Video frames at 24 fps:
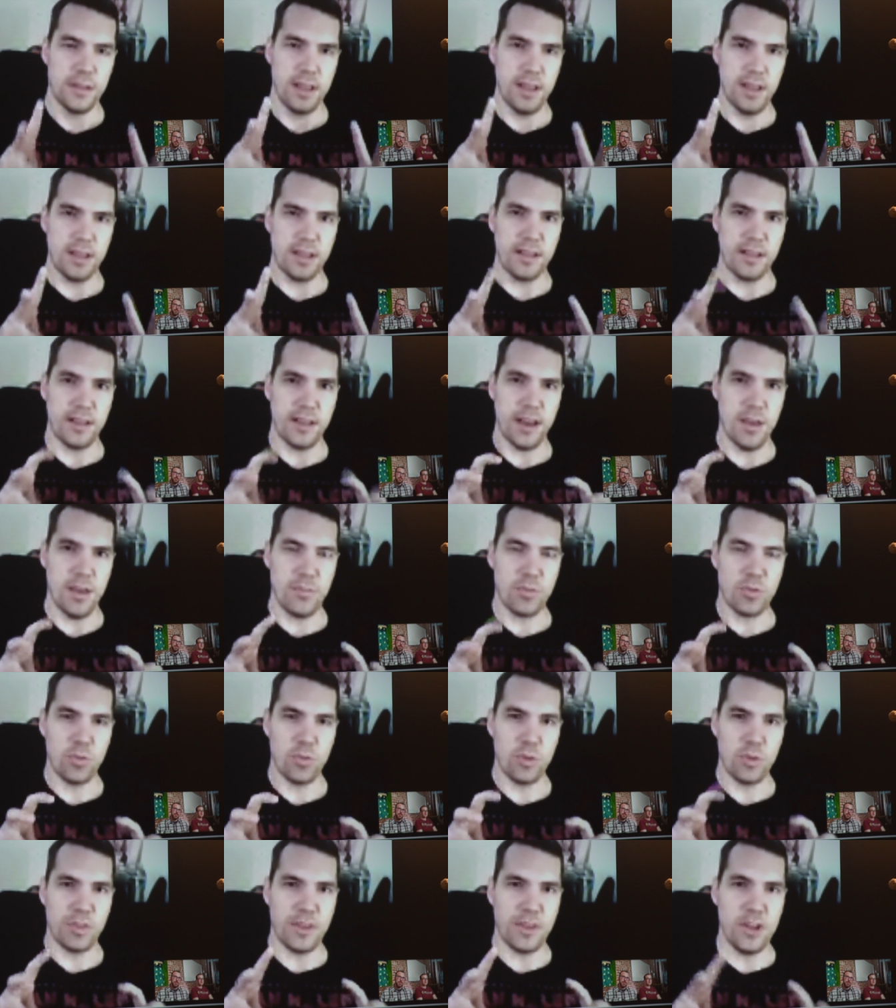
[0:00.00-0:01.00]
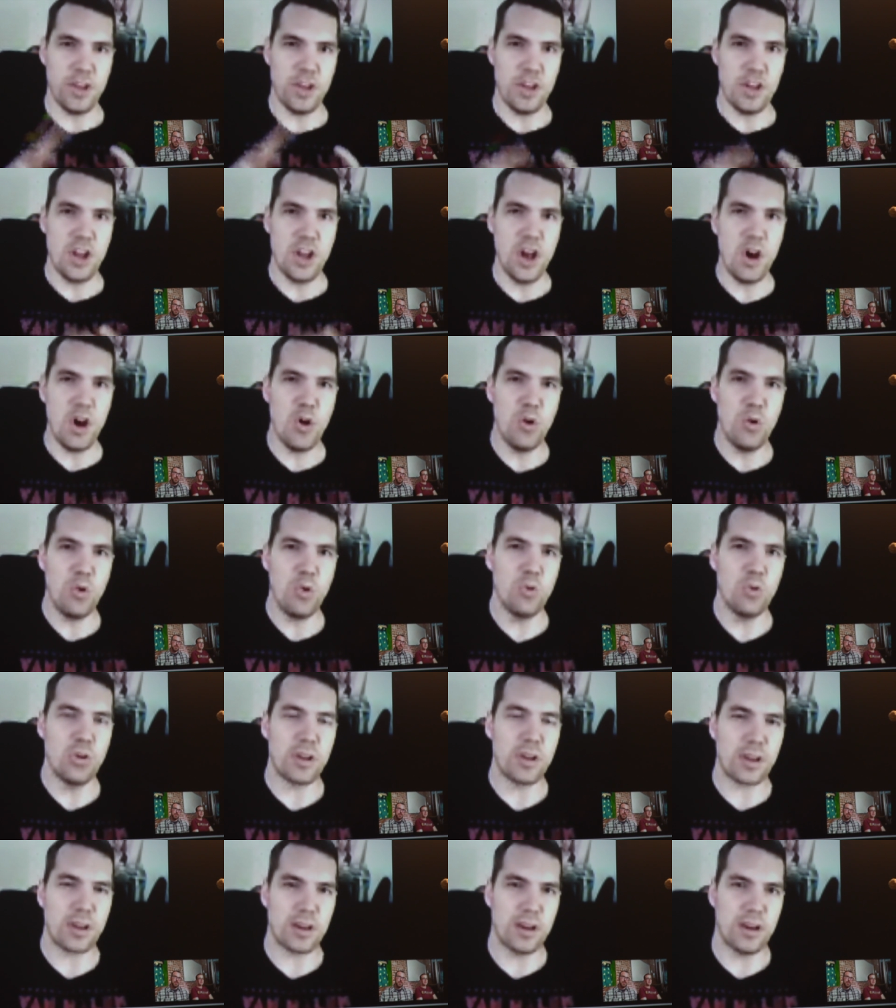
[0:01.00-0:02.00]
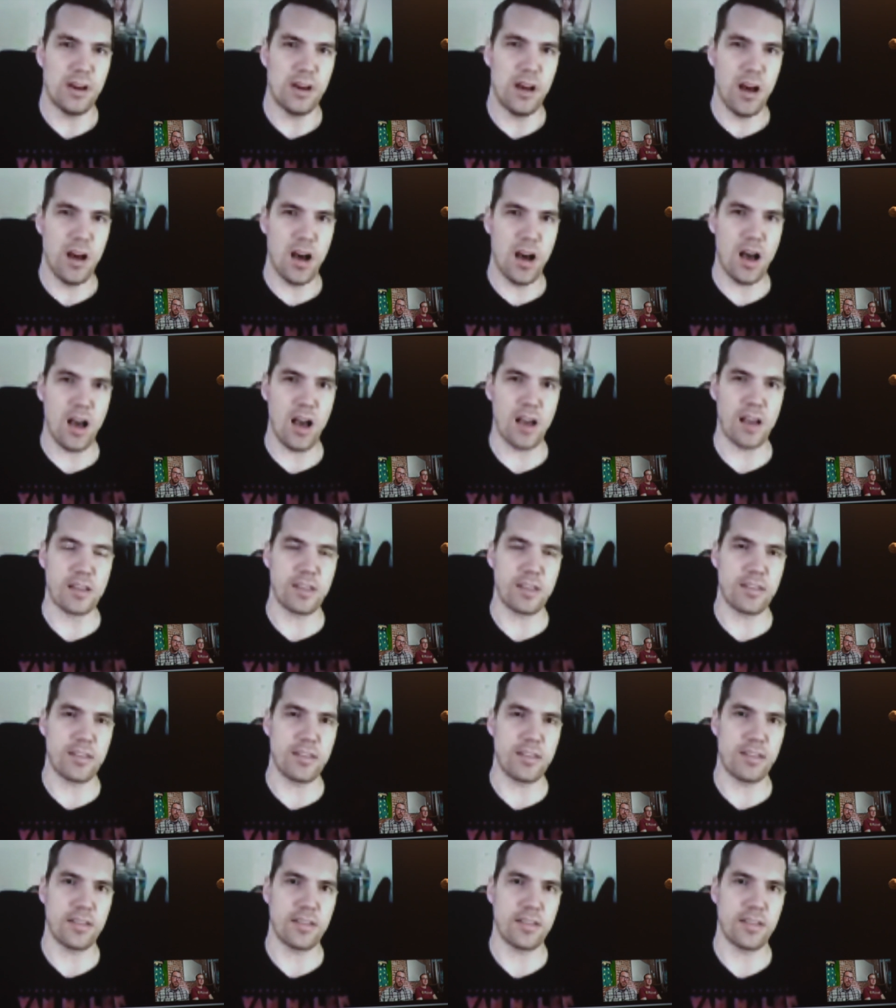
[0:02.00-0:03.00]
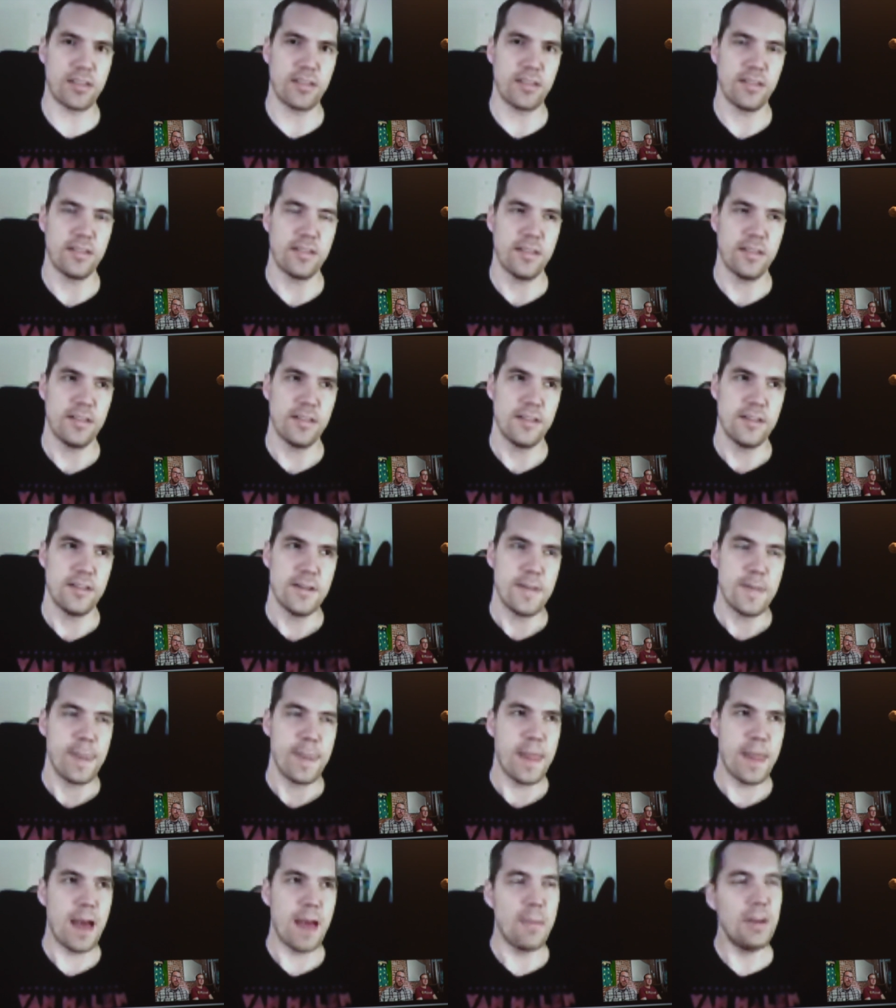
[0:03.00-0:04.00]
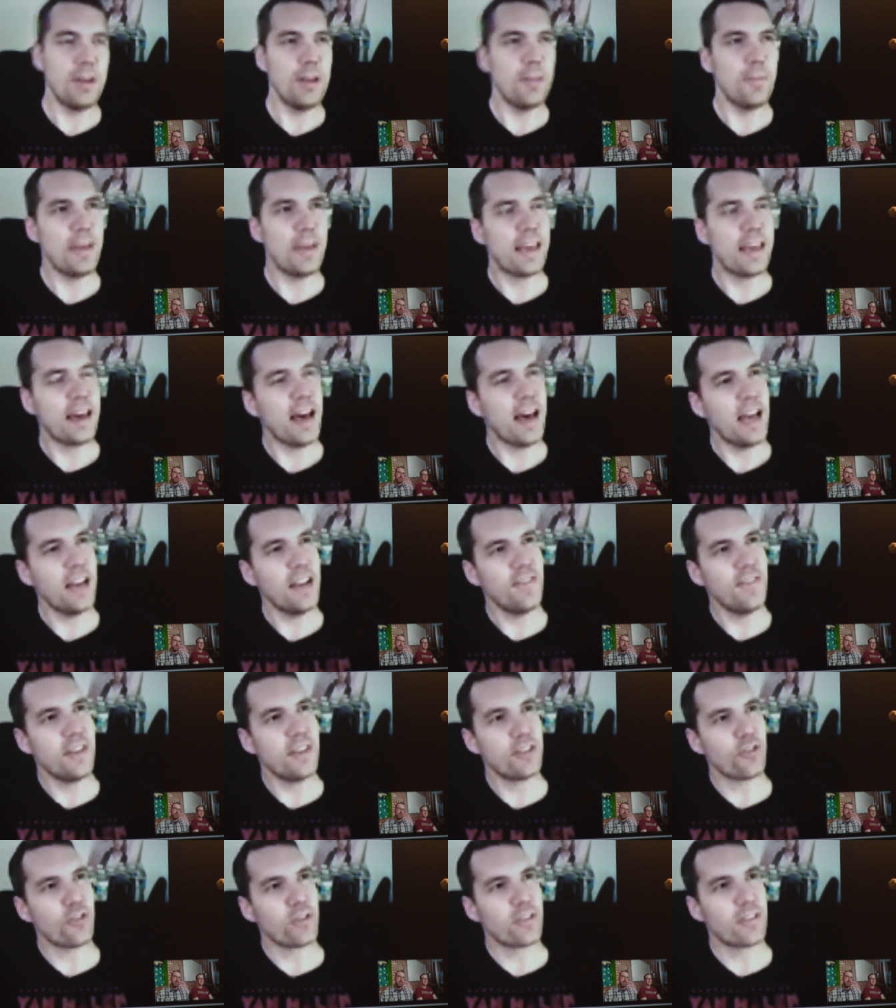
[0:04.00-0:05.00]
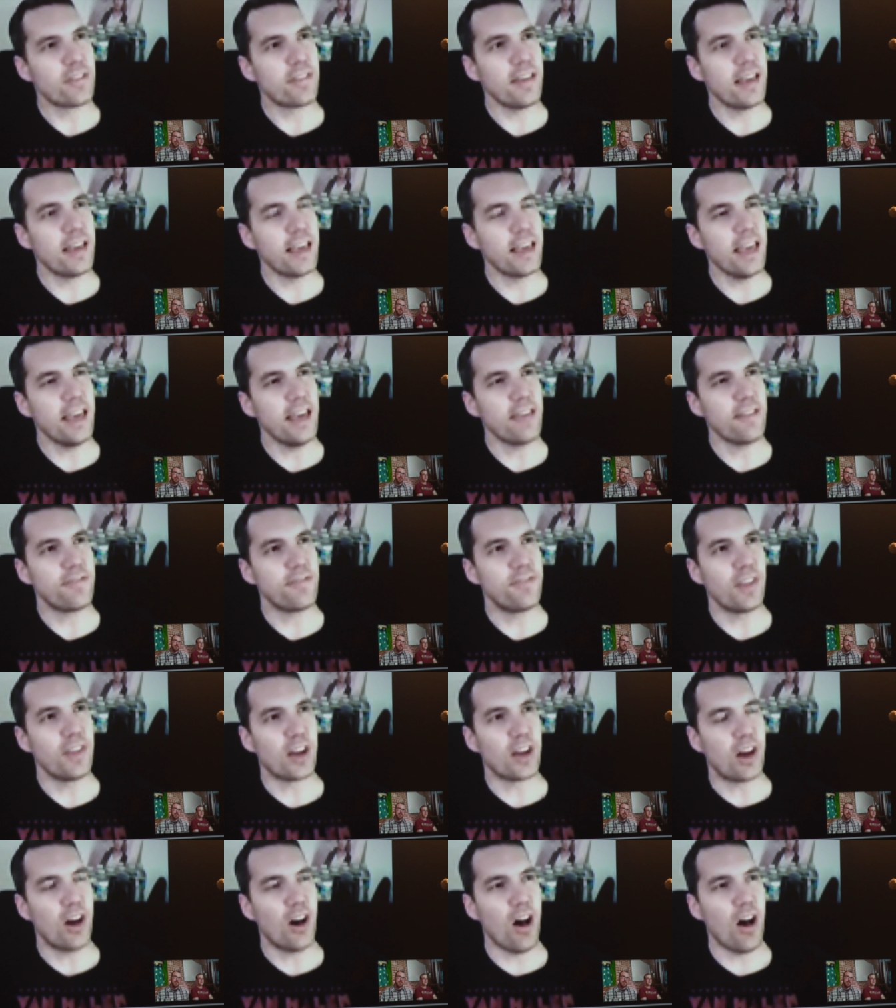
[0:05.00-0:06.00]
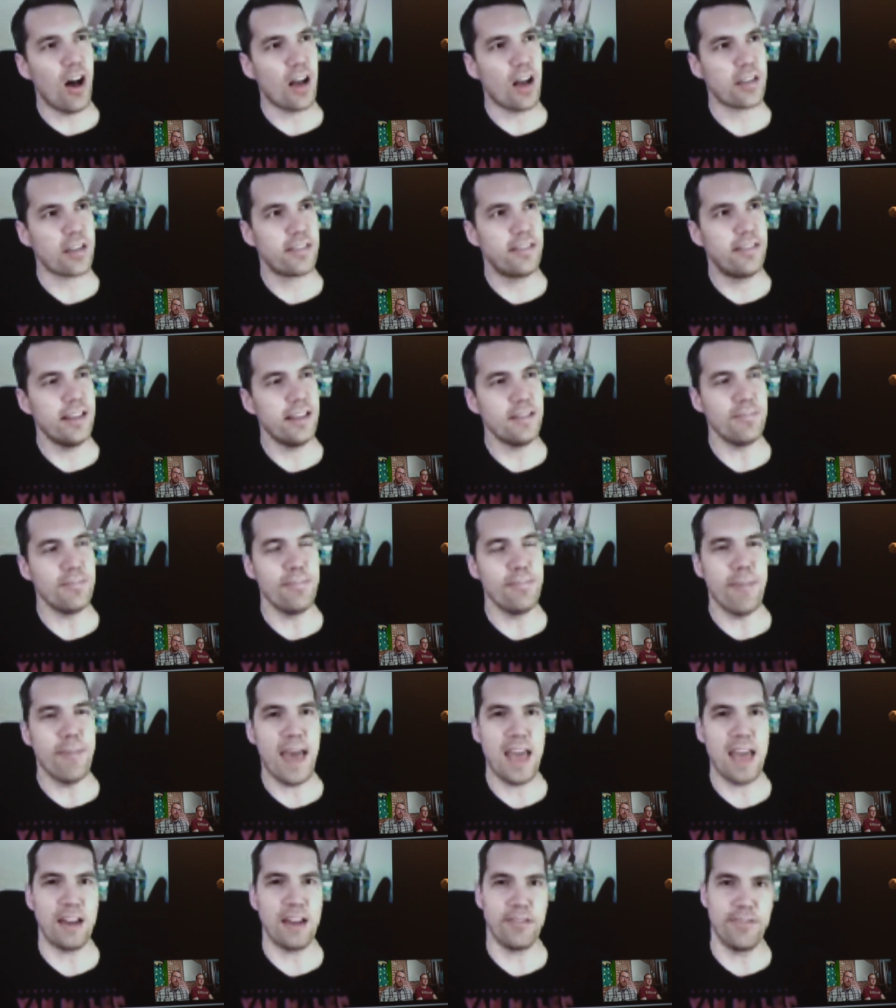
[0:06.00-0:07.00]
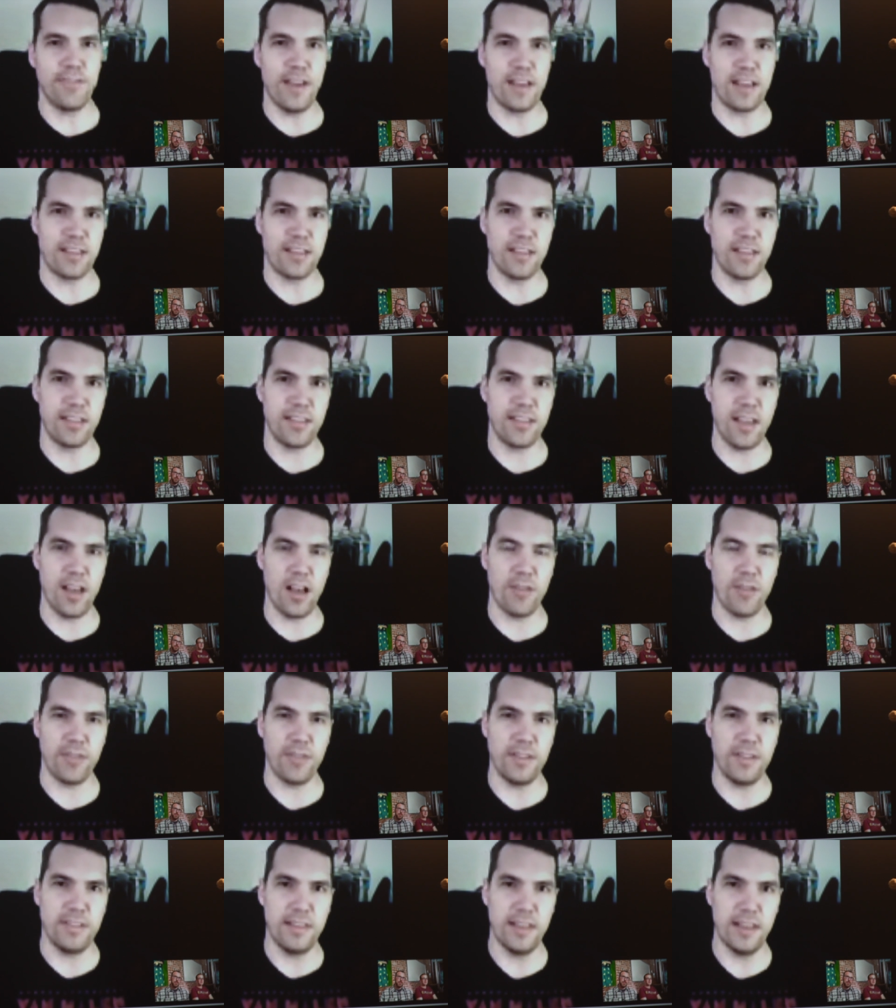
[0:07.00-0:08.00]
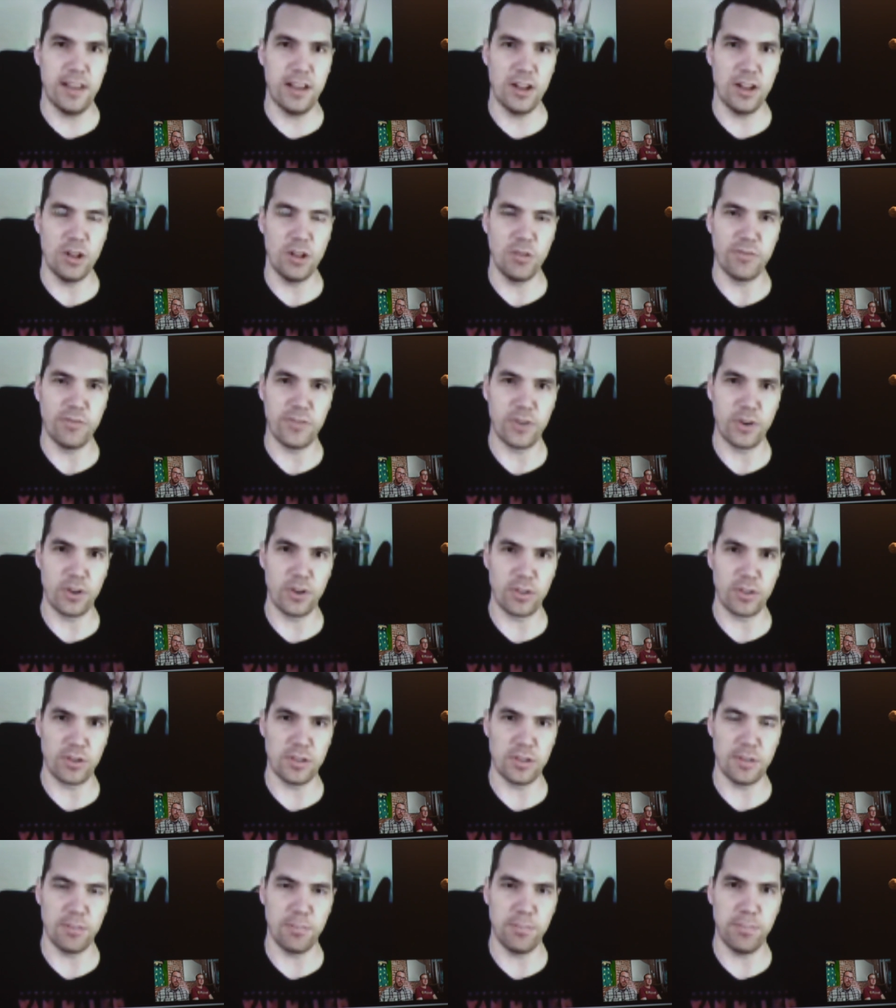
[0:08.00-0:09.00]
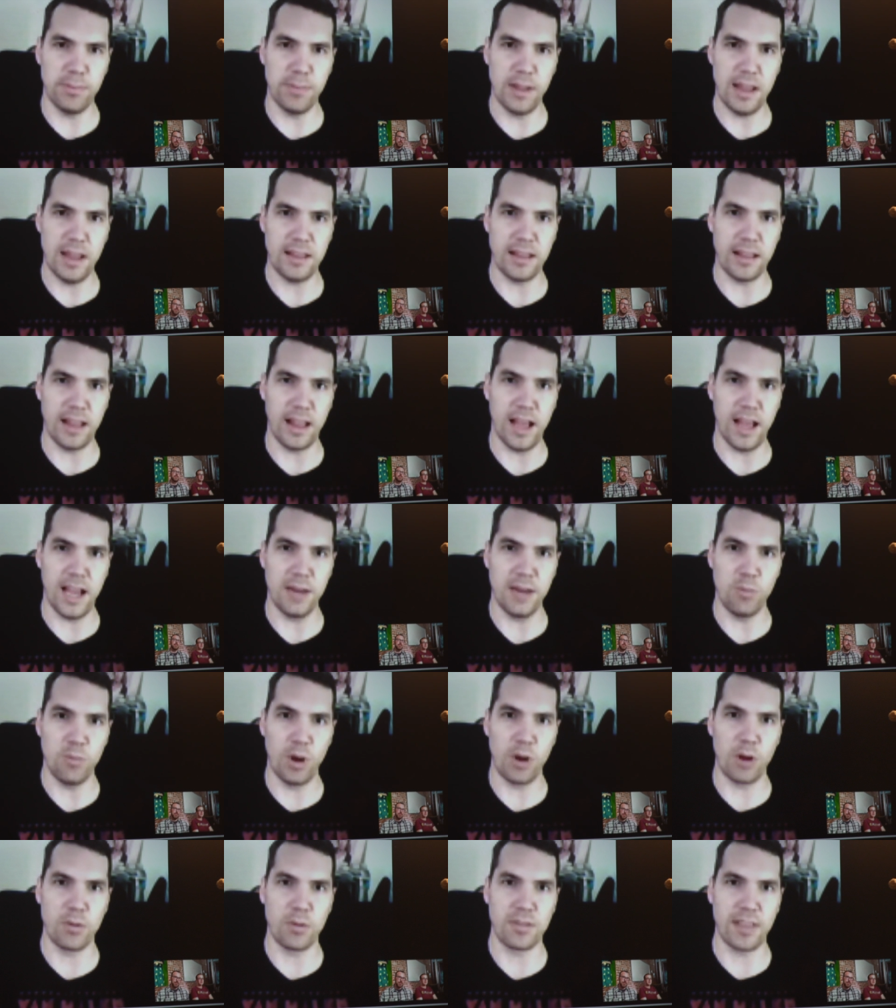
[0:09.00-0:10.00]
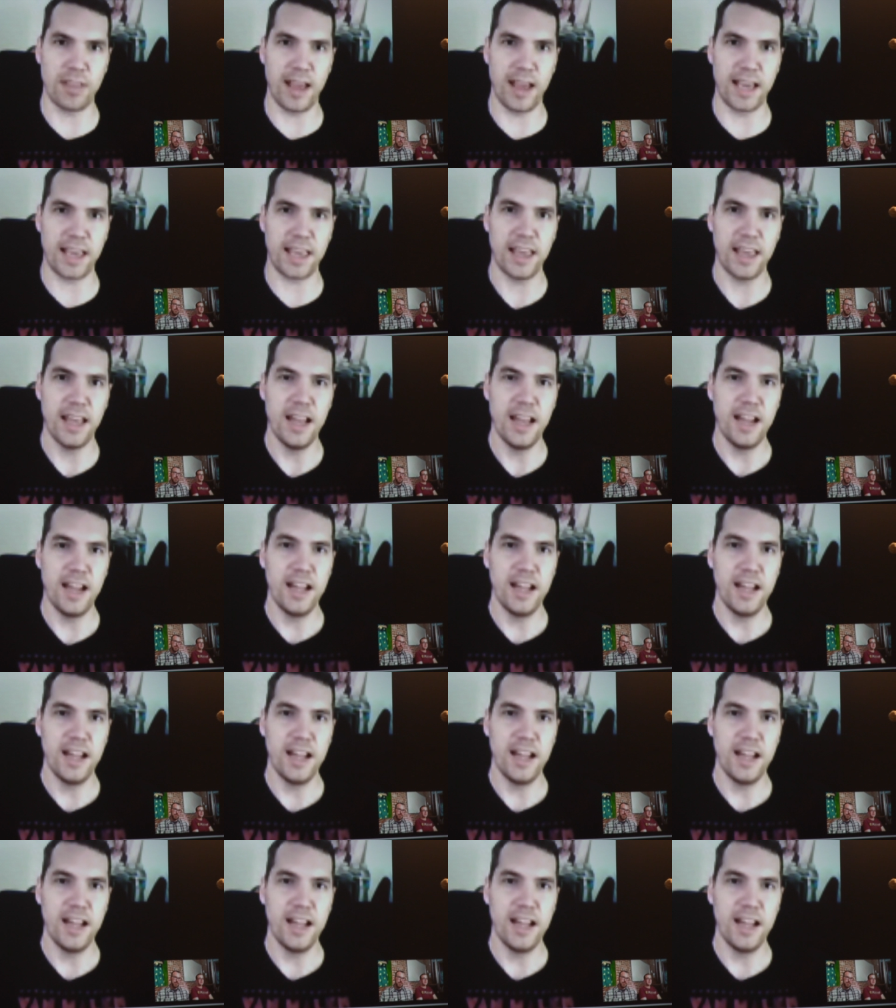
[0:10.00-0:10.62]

it comes with known costs. I mean, it'd be kind of interesting if the cost didn't manifest itself until further in the bloodline, where it was like,